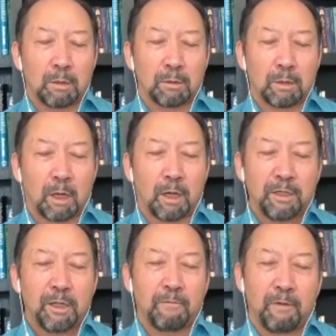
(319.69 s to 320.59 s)
are in
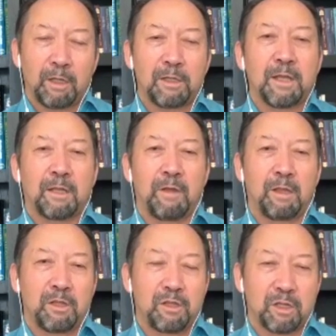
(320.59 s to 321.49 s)
a very
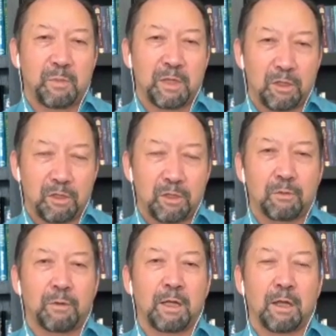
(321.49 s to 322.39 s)
disadvantageous position
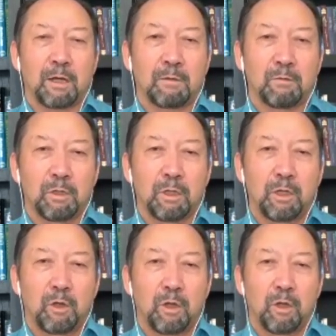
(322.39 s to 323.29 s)
right now.
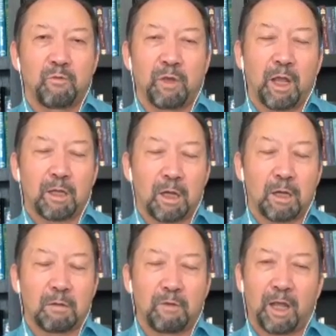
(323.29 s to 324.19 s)
We had a
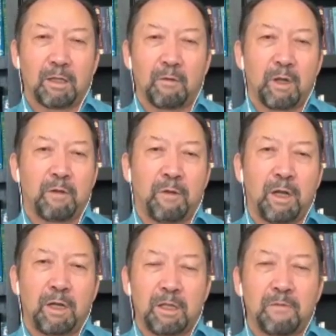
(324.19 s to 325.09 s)

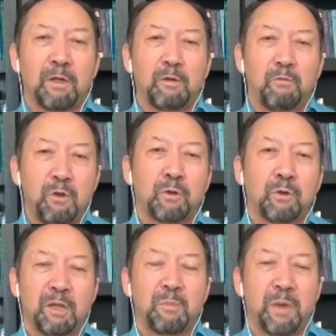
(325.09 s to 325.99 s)
very different view in
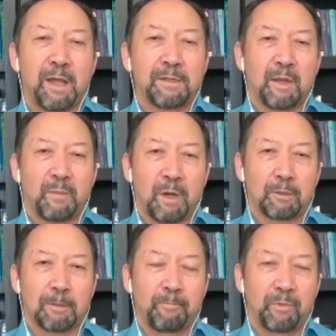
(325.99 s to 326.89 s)
the past about
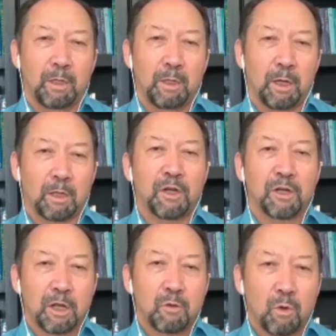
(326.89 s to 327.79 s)
a
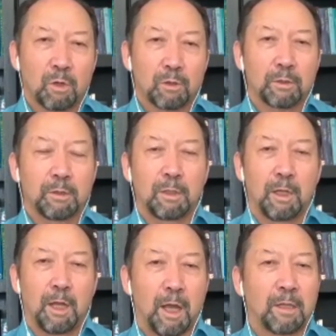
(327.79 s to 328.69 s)
Turkic world
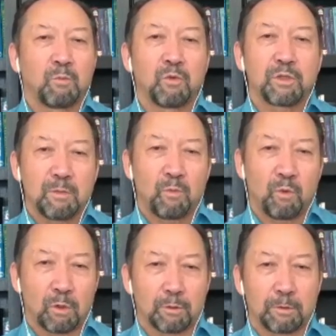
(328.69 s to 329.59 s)
and the Muslim world.